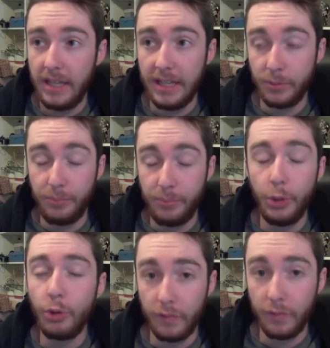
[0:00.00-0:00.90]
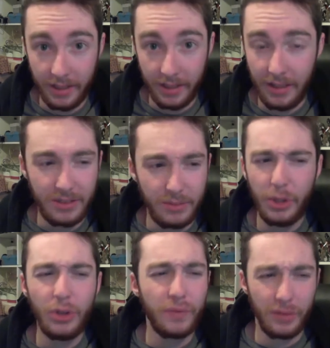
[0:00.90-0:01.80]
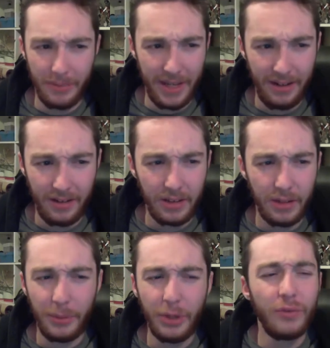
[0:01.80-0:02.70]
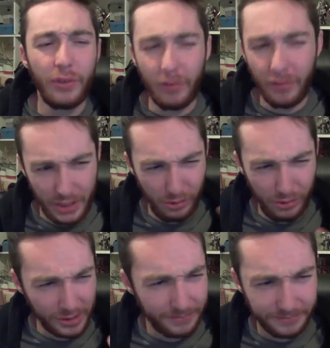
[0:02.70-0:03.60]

It's beautifully made. The beautiful visuals.